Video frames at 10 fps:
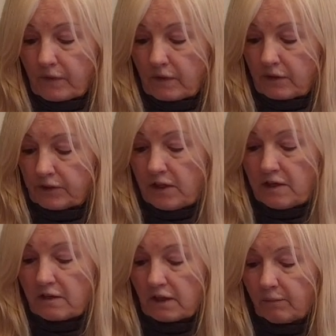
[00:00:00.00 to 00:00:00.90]
This
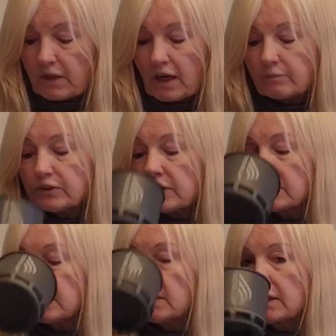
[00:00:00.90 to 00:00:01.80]
here, I mean, I'm sitting
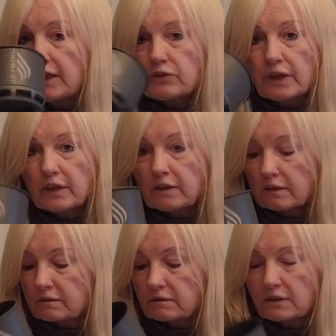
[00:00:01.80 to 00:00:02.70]
there and I drink
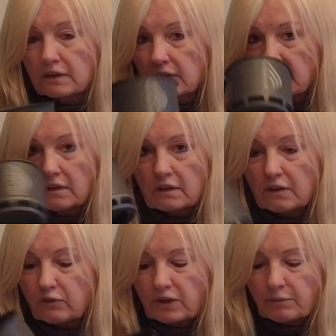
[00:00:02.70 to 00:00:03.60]

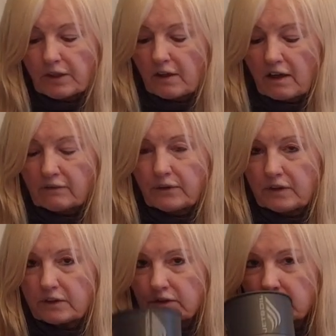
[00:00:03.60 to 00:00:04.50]
my coffee,
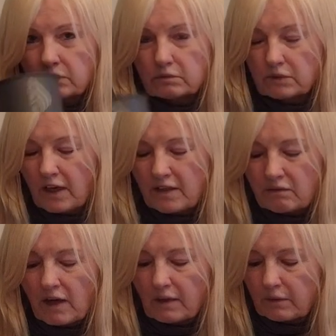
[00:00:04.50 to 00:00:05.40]
and it's kind
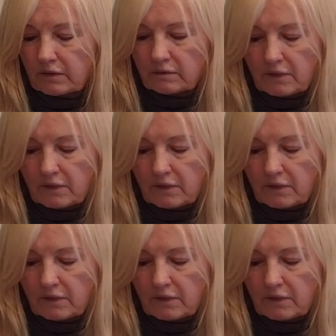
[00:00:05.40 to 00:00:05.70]
of awkward.